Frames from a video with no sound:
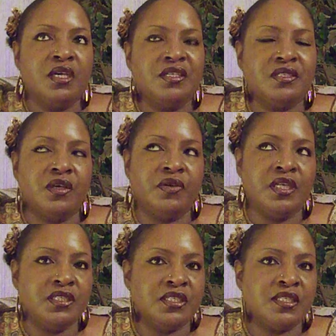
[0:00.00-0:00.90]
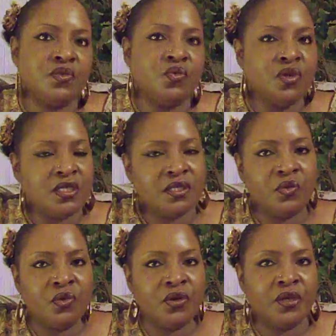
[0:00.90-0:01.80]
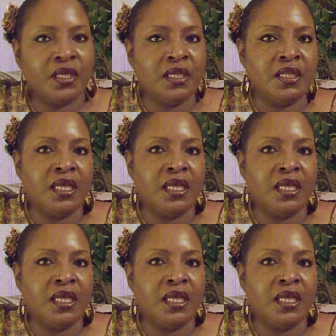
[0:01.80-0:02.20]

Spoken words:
So it just wasn't working.